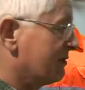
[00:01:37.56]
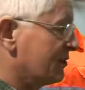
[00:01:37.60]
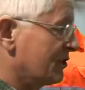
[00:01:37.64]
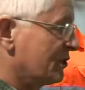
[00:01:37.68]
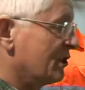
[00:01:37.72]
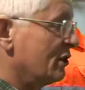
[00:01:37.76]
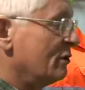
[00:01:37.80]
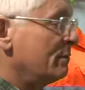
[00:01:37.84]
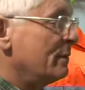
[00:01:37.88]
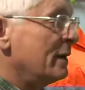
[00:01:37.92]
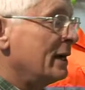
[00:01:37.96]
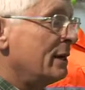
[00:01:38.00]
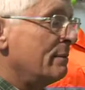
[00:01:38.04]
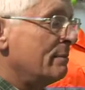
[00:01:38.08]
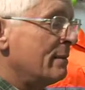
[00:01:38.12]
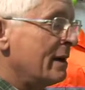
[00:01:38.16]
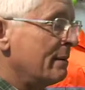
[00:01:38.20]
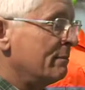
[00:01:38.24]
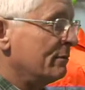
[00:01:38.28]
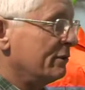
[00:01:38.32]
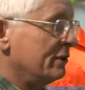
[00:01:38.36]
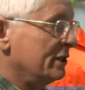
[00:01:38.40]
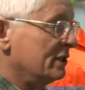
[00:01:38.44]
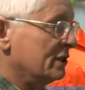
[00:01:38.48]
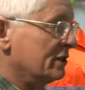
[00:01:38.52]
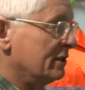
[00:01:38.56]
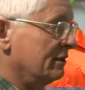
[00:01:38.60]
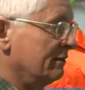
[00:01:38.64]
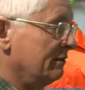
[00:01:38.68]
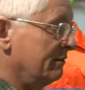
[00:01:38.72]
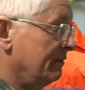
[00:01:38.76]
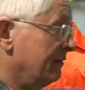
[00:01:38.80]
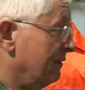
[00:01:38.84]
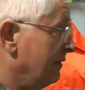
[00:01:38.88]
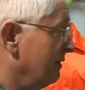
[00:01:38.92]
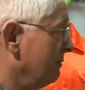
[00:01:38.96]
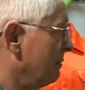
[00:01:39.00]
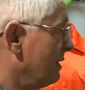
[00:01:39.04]
so many memories of
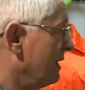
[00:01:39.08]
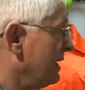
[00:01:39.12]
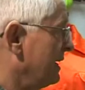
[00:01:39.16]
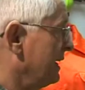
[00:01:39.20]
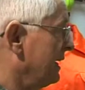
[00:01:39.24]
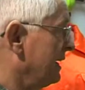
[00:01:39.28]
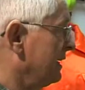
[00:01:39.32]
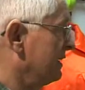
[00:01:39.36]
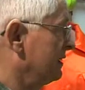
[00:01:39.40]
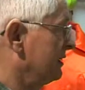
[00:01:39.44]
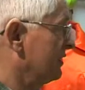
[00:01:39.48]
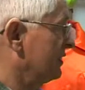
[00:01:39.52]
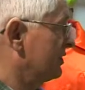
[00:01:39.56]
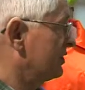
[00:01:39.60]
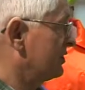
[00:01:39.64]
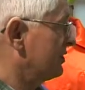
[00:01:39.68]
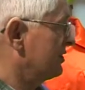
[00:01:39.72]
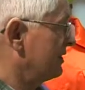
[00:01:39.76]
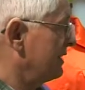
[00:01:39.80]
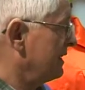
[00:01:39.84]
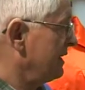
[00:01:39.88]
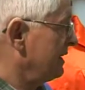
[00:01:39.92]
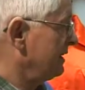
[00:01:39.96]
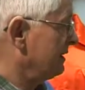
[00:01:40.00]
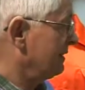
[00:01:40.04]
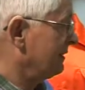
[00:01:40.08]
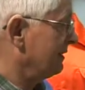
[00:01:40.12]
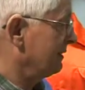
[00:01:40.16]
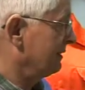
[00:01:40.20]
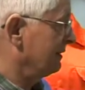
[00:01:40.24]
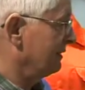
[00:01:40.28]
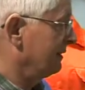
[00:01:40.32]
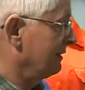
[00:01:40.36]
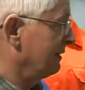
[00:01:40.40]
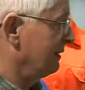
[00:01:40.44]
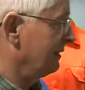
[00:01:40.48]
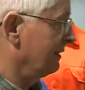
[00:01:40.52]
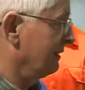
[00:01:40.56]
the mining industry,
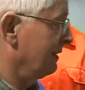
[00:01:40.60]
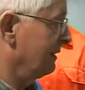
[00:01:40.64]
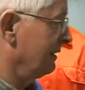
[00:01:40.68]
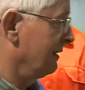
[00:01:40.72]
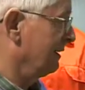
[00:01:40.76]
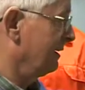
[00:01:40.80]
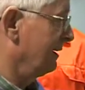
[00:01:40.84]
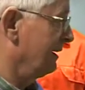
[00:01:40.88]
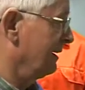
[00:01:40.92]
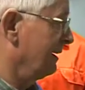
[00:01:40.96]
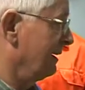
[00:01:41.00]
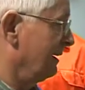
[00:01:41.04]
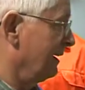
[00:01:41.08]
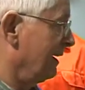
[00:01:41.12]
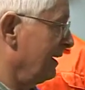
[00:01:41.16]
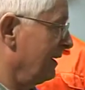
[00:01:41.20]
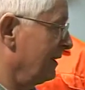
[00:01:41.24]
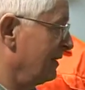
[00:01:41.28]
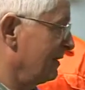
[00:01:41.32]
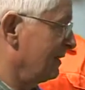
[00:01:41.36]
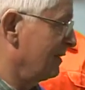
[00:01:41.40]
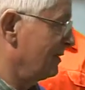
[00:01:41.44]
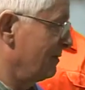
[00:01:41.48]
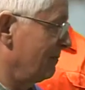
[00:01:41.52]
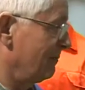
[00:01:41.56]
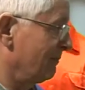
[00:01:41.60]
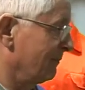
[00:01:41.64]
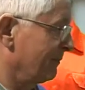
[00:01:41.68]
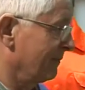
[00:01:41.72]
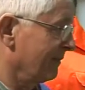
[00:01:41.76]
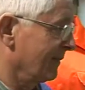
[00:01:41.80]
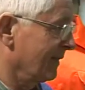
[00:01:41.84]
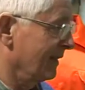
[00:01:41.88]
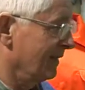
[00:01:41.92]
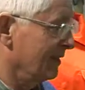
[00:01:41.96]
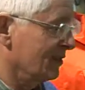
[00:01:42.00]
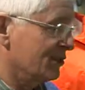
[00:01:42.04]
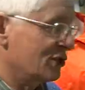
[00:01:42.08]
and
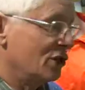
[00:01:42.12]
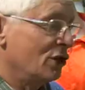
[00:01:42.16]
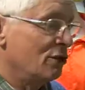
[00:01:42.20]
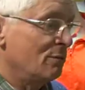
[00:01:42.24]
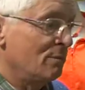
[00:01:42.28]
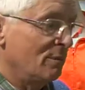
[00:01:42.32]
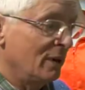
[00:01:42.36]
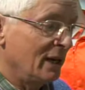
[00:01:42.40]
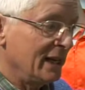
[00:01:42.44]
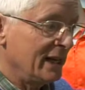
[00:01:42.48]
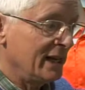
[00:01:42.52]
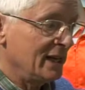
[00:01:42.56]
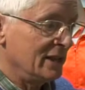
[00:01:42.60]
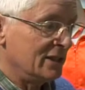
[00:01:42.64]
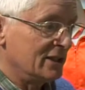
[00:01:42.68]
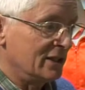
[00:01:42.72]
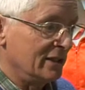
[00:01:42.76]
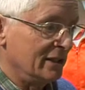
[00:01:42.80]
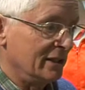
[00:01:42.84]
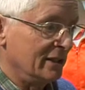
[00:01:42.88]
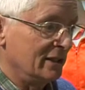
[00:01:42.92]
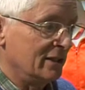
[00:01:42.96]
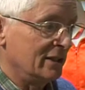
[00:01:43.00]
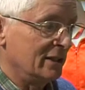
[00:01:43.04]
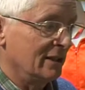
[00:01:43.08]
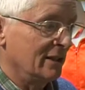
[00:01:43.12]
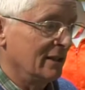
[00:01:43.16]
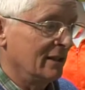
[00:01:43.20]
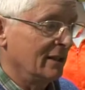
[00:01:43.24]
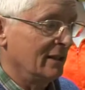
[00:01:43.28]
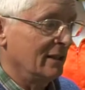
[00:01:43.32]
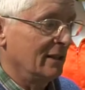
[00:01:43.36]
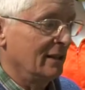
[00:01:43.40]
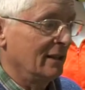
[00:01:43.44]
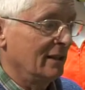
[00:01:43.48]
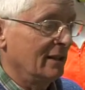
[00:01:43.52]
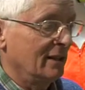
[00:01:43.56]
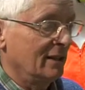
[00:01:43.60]
so pleased that
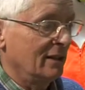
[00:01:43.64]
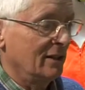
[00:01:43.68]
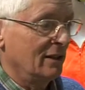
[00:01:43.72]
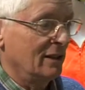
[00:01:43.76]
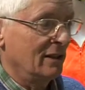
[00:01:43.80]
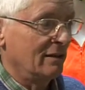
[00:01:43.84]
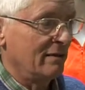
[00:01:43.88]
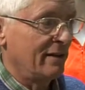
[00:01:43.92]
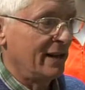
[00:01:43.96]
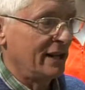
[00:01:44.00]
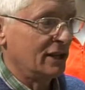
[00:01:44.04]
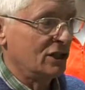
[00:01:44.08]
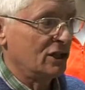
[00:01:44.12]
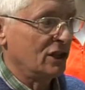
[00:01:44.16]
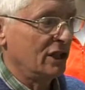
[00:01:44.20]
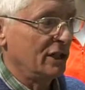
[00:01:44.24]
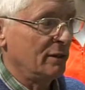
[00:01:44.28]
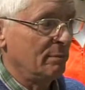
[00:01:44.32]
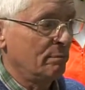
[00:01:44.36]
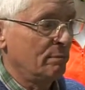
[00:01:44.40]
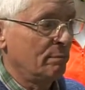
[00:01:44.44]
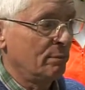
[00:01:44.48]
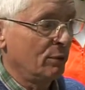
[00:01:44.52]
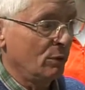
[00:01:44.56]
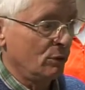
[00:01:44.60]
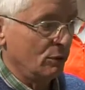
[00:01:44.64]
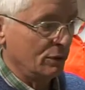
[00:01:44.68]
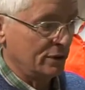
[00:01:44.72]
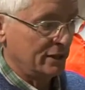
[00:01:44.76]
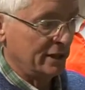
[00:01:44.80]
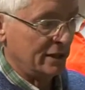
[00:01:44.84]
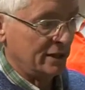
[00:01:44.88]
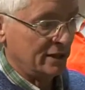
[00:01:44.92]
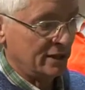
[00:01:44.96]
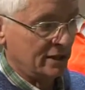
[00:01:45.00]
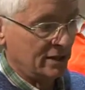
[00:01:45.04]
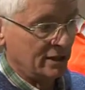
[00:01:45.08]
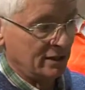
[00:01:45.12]
they've actually bought
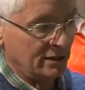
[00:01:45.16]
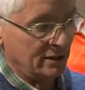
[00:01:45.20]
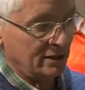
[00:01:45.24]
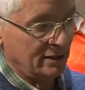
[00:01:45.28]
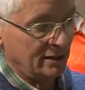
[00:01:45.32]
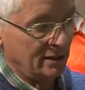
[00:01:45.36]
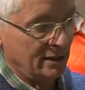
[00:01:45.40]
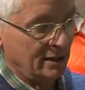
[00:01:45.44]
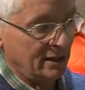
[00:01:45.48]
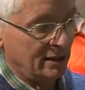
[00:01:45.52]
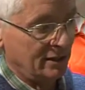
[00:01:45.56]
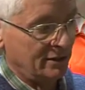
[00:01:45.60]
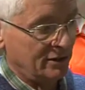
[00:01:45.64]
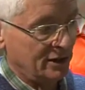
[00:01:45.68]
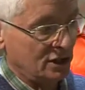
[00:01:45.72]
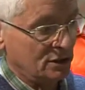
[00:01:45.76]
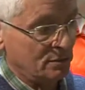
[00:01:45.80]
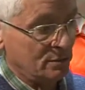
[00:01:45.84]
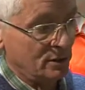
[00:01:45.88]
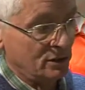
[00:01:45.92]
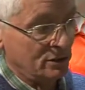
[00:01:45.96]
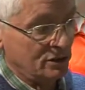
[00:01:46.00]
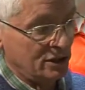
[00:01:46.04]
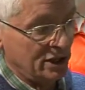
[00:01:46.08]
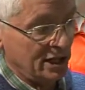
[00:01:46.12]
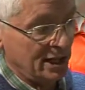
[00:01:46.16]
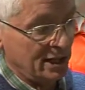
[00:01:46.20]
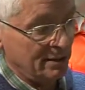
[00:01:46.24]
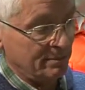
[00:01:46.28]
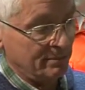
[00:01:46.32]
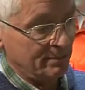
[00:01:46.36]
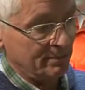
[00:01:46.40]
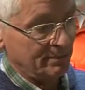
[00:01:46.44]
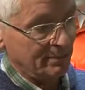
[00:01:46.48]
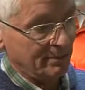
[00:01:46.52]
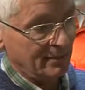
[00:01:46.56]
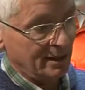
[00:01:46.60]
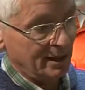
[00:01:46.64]
it, uh, this museum,